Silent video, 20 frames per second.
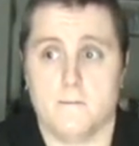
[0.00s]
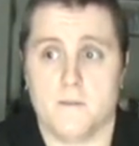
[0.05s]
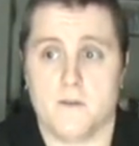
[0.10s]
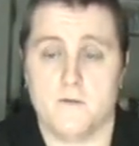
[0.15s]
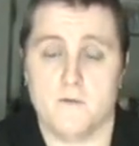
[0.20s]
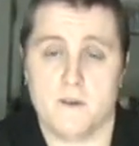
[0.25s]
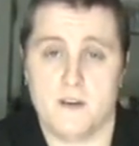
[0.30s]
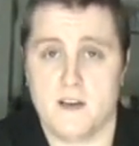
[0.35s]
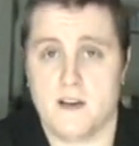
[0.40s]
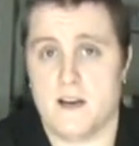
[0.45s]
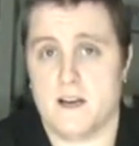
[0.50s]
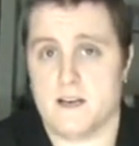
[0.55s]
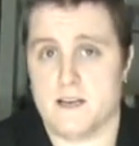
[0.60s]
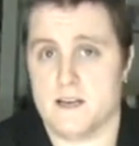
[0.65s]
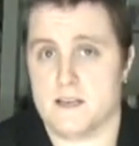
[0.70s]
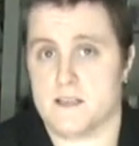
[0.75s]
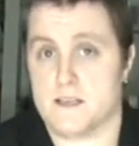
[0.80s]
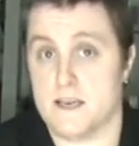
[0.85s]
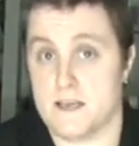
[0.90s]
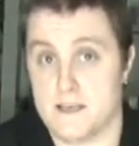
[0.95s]
through DNA
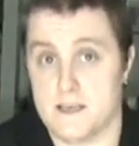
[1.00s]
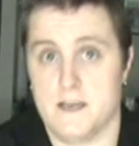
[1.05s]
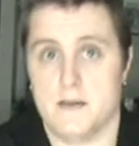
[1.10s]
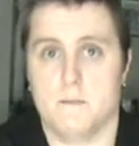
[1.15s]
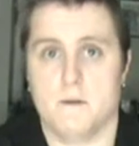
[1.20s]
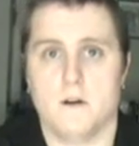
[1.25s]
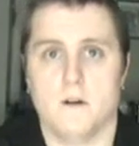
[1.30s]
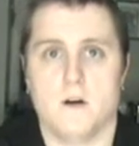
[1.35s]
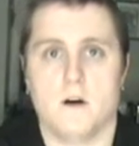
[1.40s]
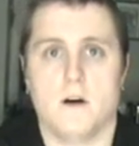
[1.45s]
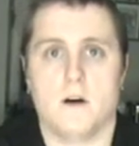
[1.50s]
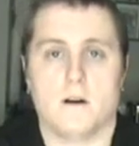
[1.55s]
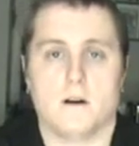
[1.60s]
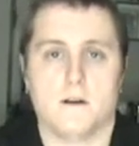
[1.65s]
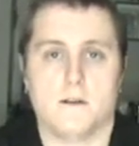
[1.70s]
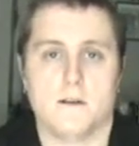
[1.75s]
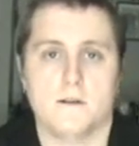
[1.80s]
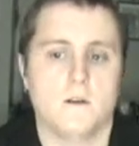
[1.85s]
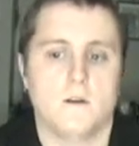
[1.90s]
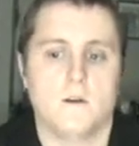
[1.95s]
testing did belong
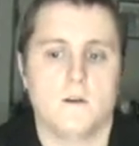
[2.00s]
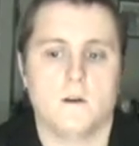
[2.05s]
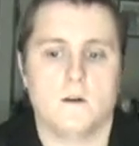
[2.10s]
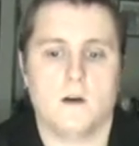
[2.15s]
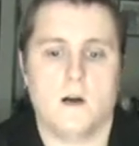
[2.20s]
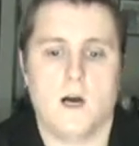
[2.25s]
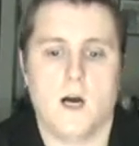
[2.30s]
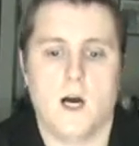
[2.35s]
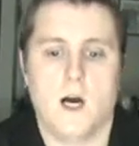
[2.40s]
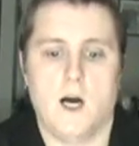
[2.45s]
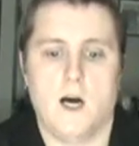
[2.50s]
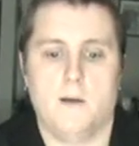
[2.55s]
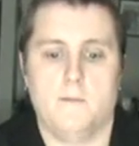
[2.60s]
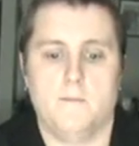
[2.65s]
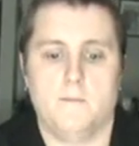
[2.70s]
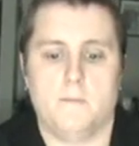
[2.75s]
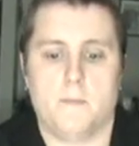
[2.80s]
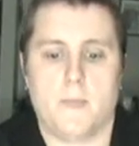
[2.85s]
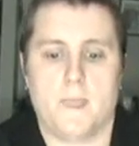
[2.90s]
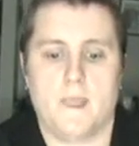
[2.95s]
to.
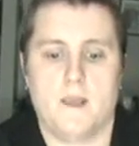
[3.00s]
Um,